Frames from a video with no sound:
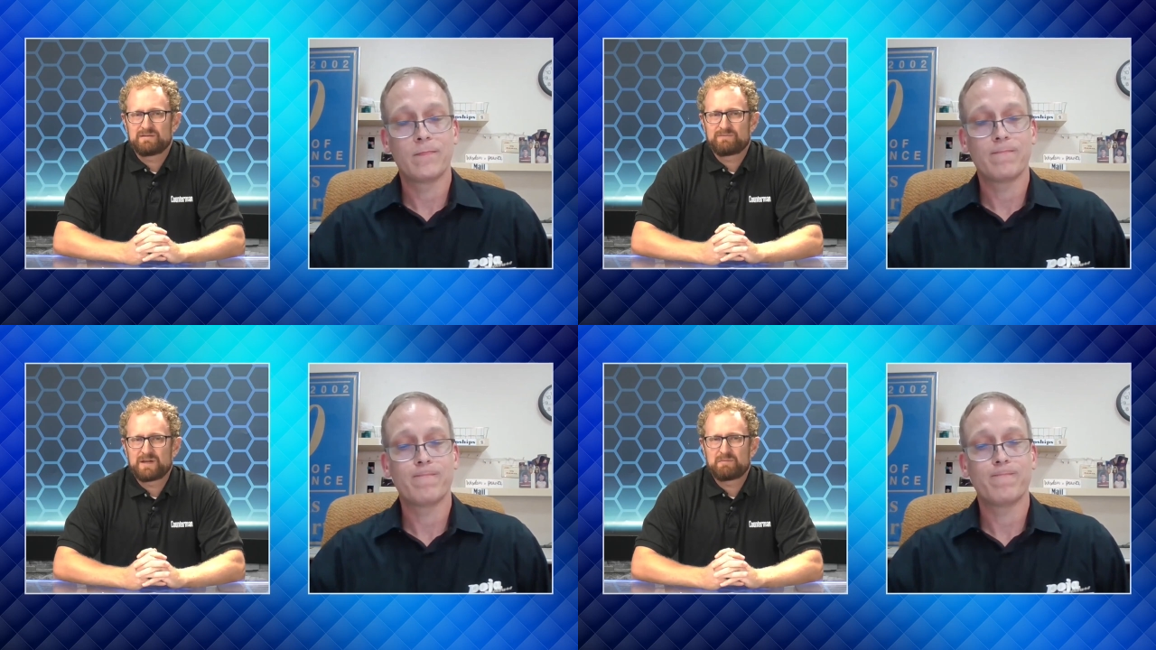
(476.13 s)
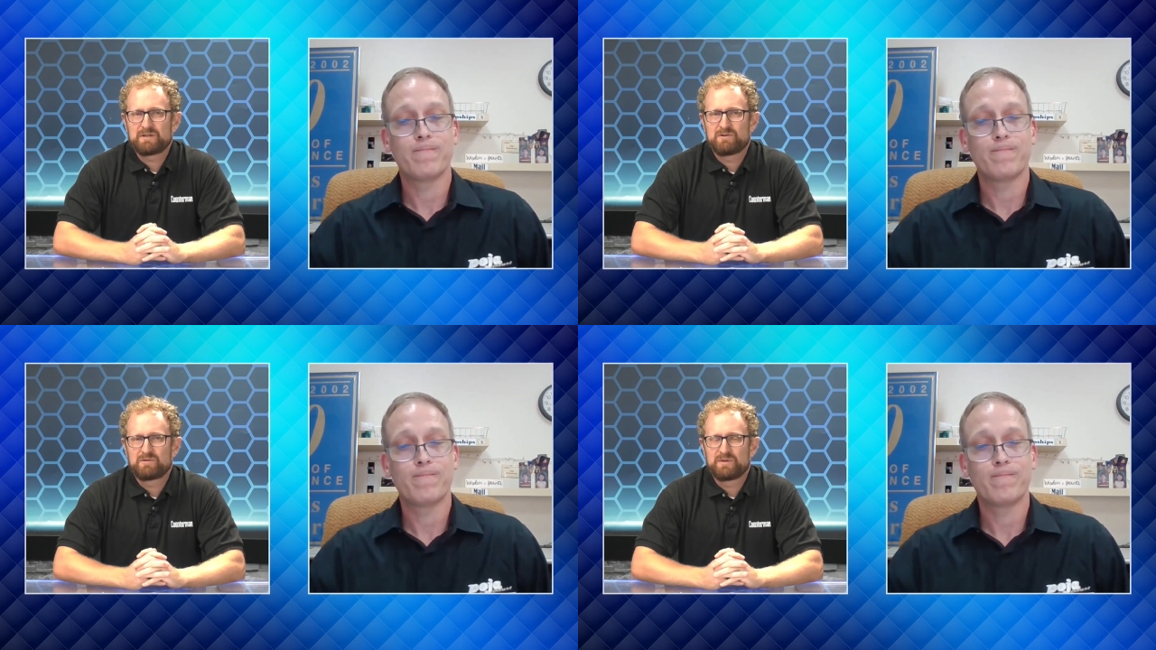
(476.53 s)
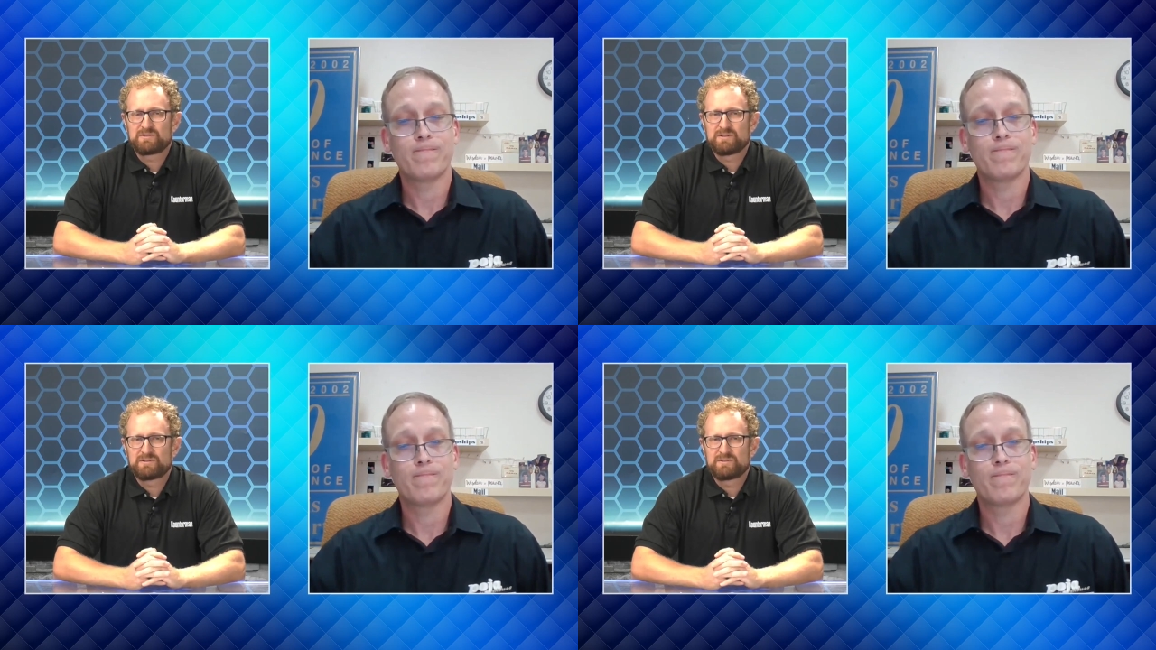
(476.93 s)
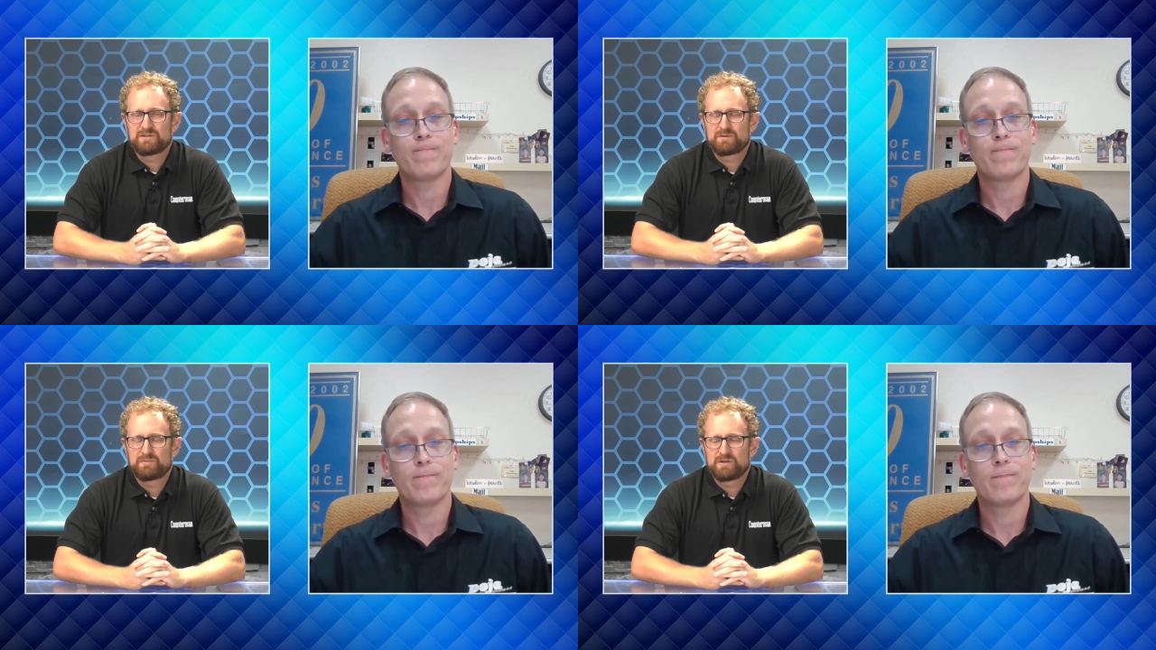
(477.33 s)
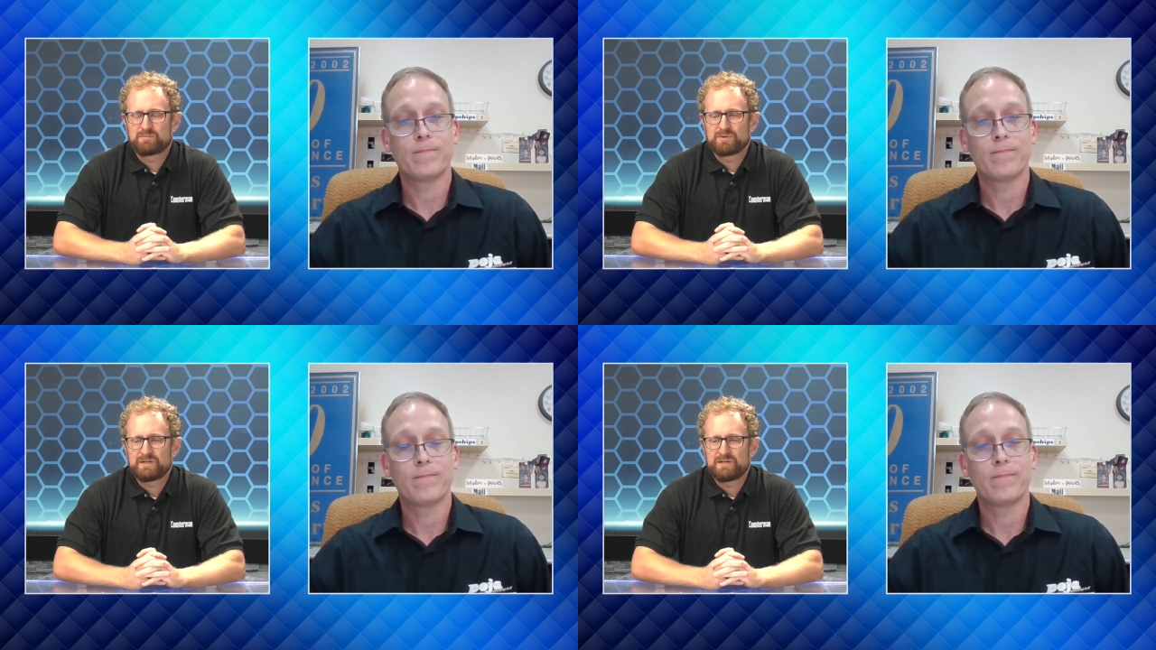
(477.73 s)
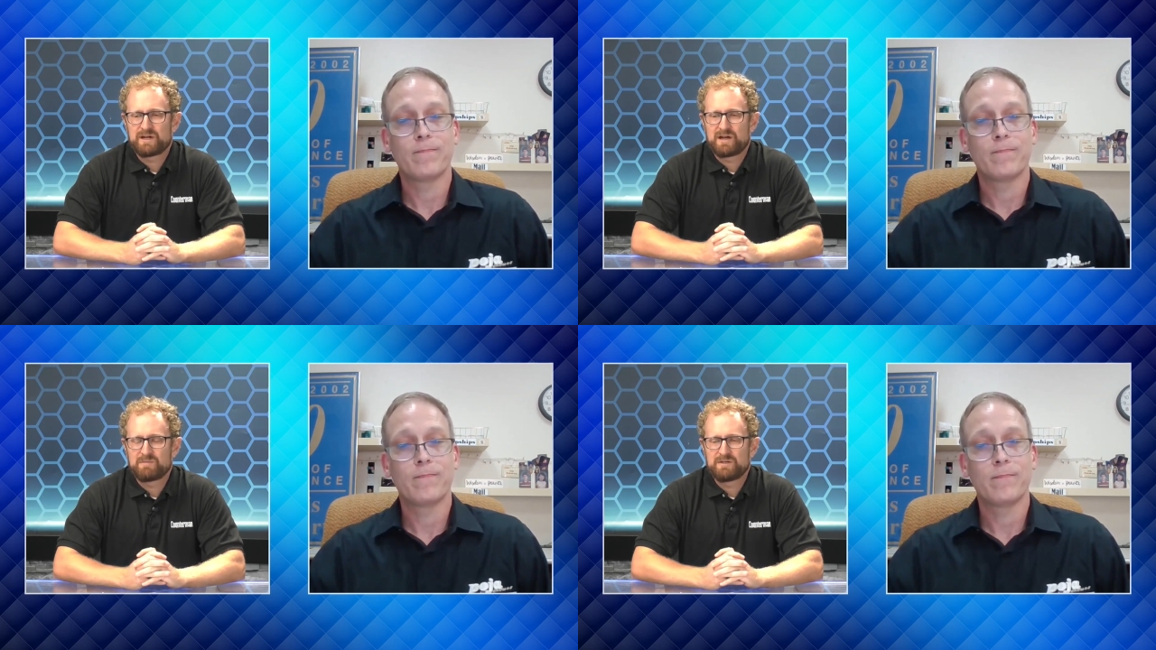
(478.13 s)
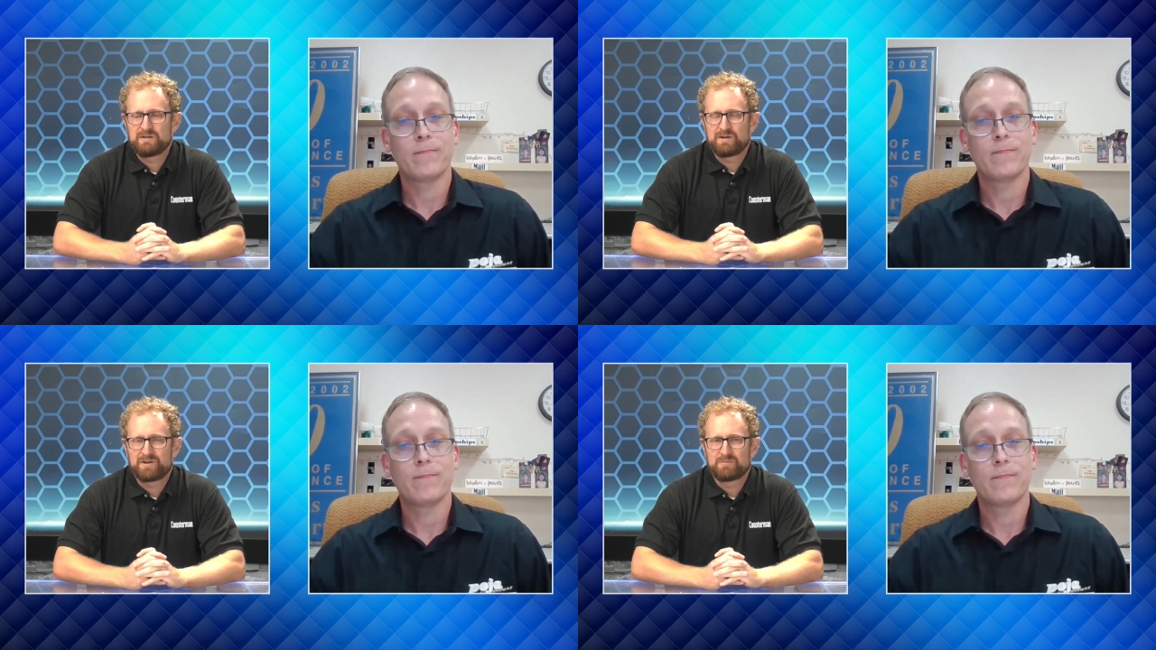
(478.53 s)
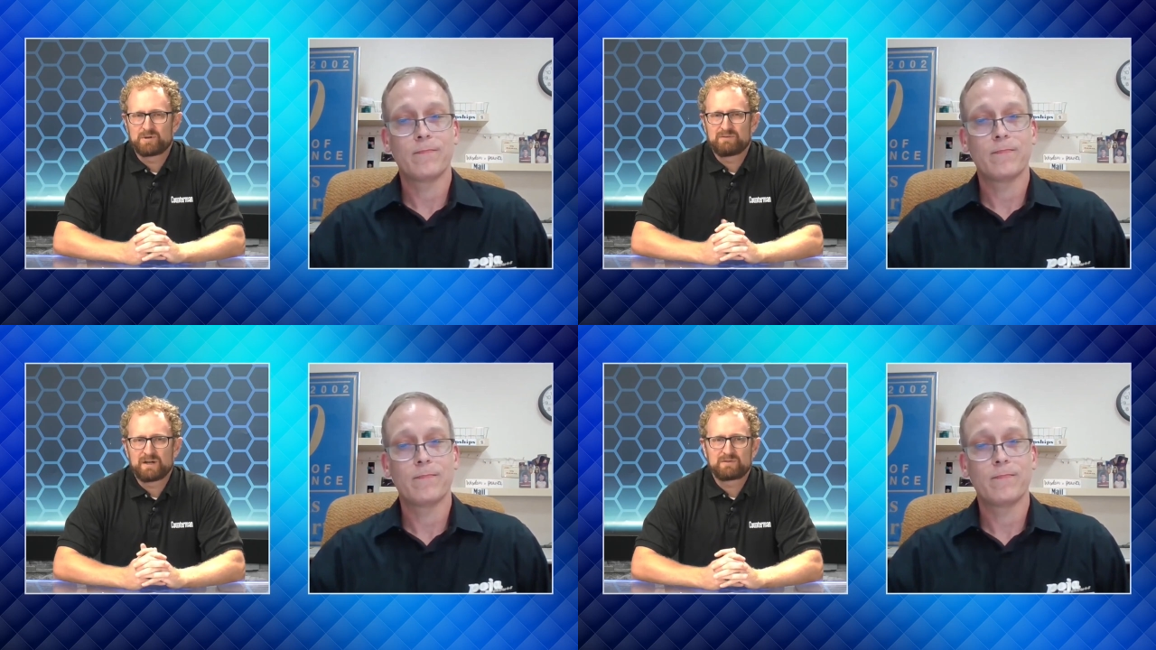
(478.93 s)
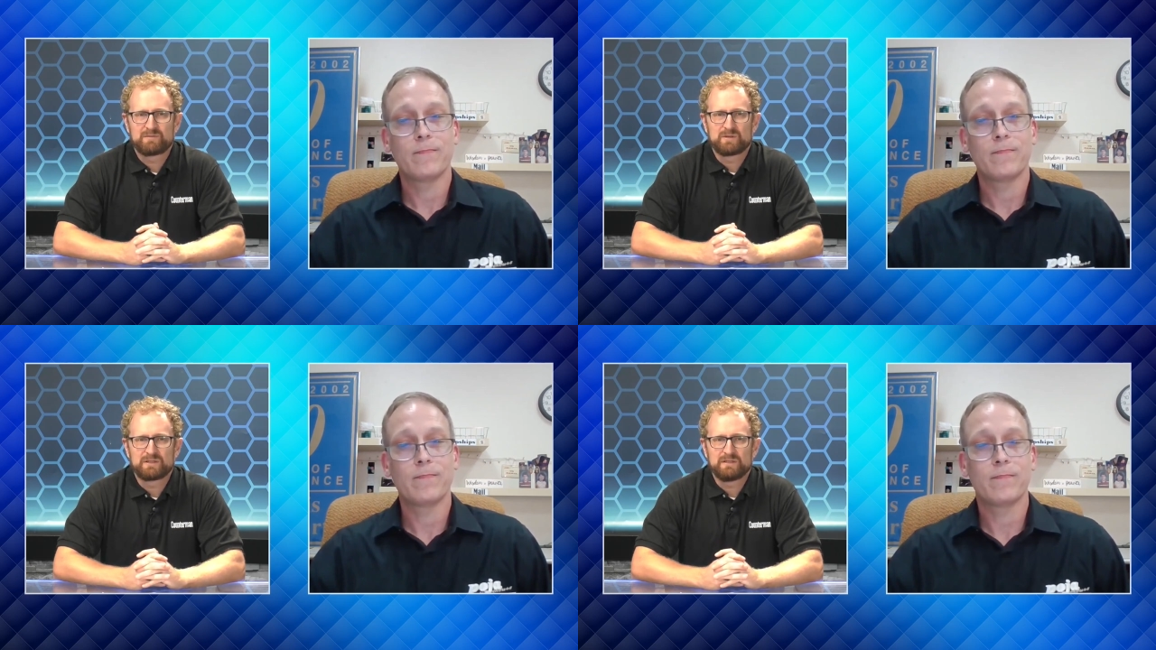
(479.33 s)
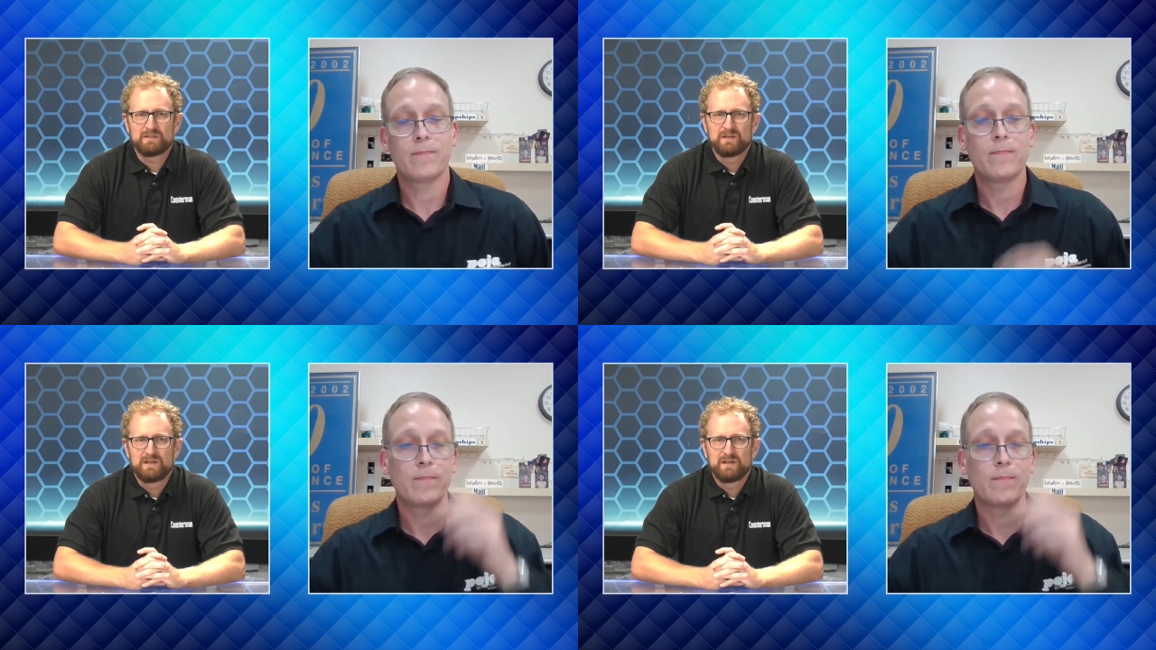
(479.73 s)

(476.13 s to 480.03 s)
Speaker 1: family-owned businesses, and they're they're pretty common in the automotive aftermarket.